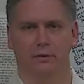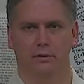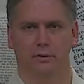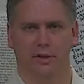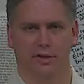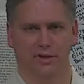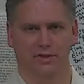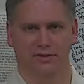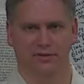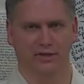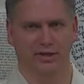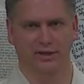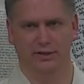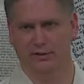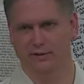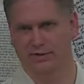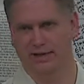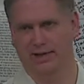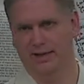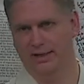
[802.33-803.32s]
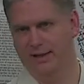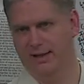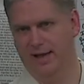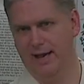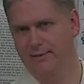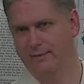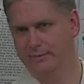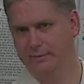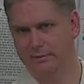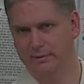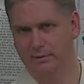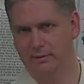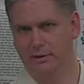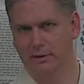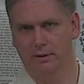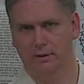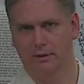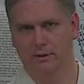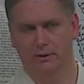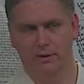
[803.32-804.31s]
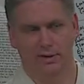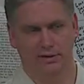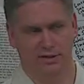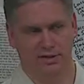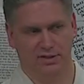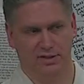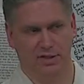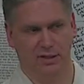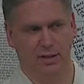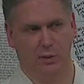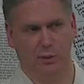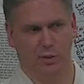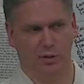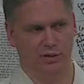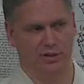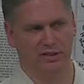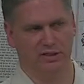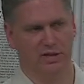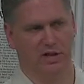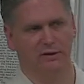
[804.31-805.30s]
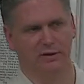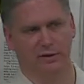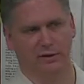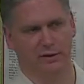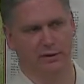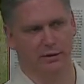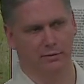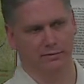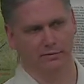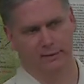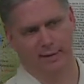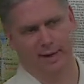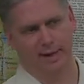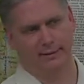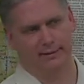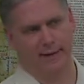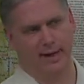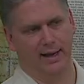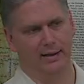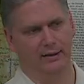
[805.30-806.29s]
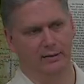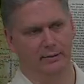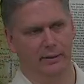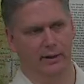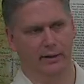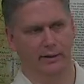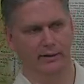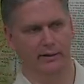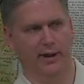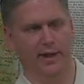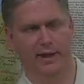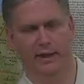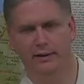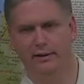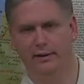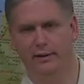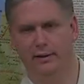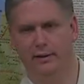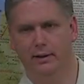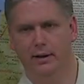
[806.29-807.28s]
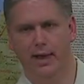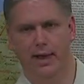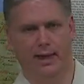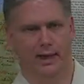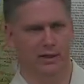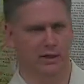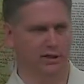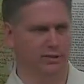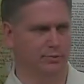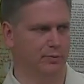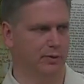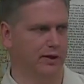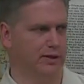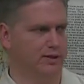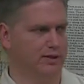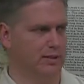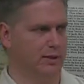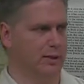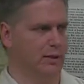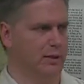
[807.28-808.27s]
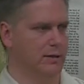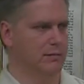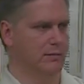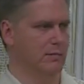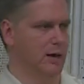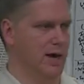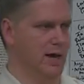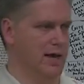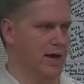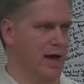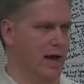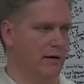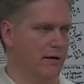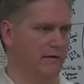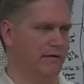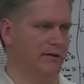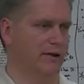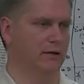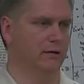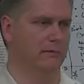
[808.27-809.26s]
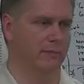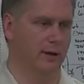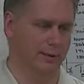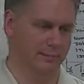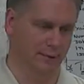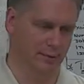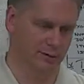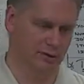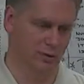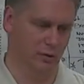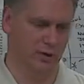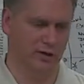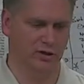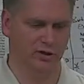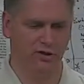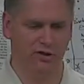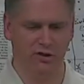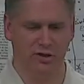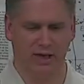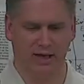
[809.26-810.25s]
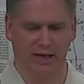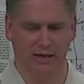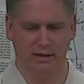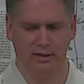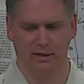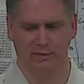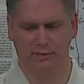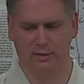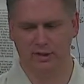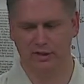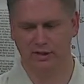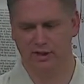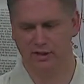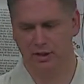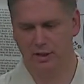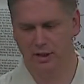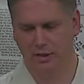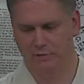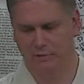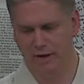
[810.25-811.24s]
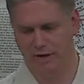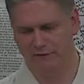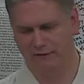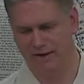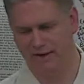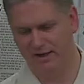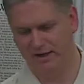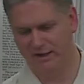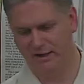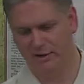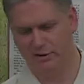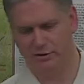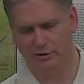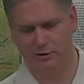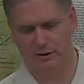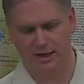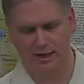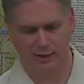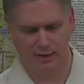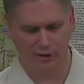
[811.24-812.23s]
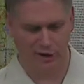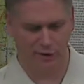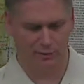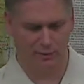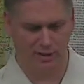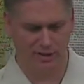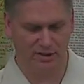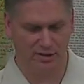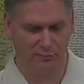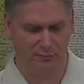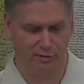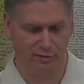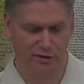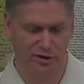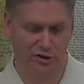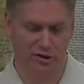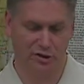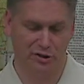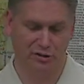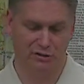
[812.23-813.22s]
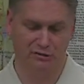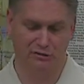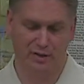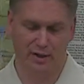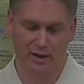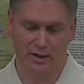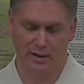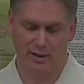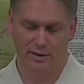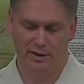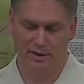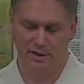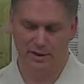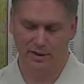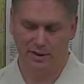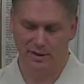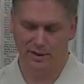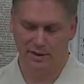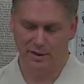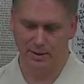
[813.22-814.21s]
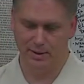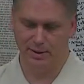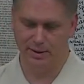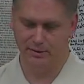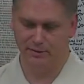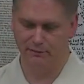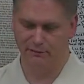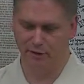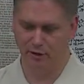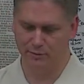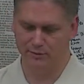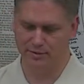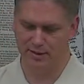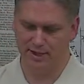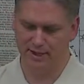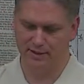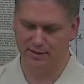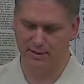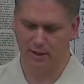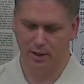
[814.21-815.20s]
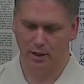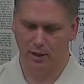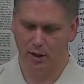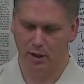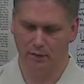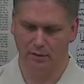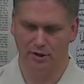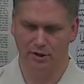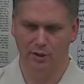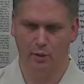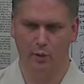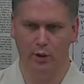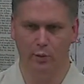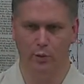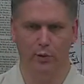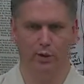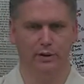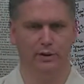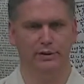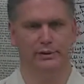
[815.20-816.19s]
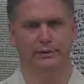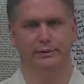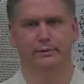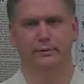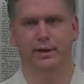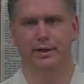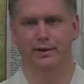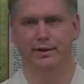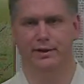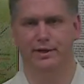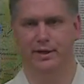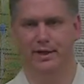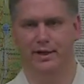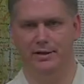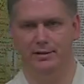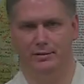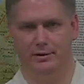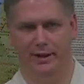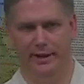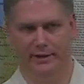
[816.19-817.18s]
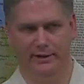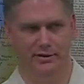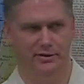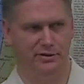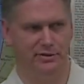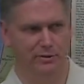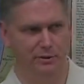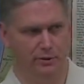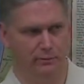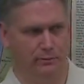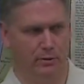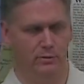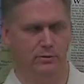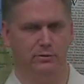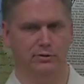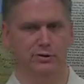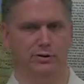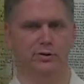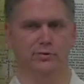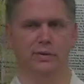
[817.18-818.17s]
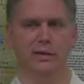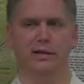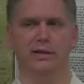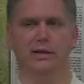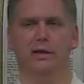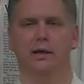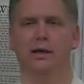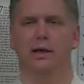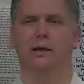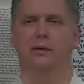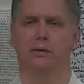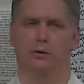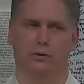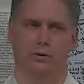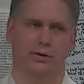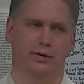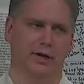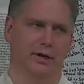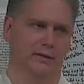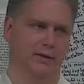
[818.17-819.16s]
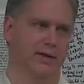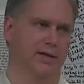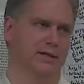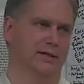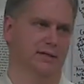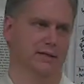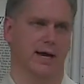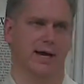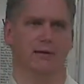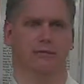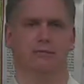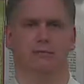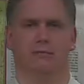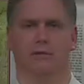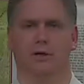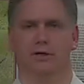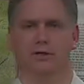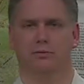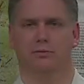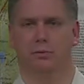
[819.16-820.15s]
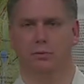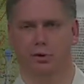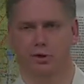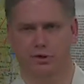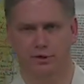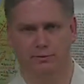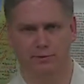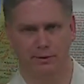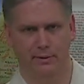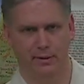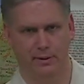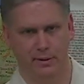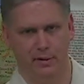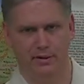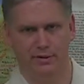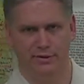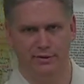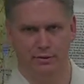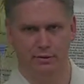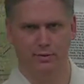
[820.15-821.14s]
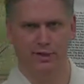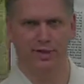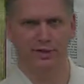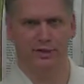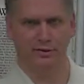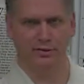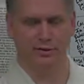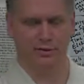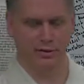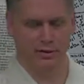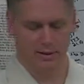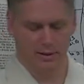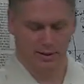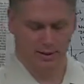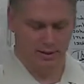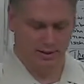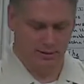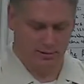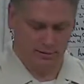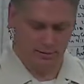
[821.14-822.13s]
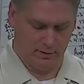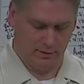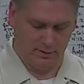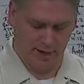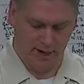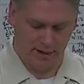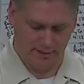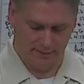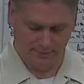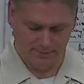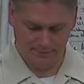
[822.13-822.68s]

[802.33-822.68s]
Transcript: It doesn't need those handicaps. It just, and the word itself can go, I, I can do better than that. I can express my how I feel, my punctuation. I can express my emphatic nature. I can express the position of the the, the verb tense all within the one word. And and English is going whoa, excuse me. Well, Koine Greek is that much more superior to English, no doubt.